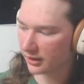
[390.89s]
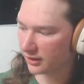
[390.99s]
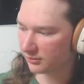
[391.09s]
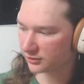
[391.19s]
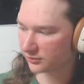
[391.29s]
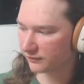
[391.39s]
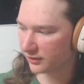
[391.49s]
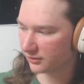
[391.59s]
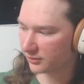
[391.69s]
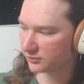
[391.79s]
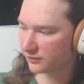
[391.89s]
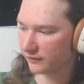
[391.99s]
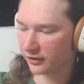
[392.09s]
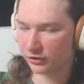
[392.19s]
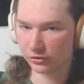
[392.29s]
It must have been
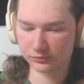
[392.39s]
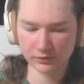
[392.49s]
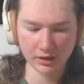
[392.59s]
very new.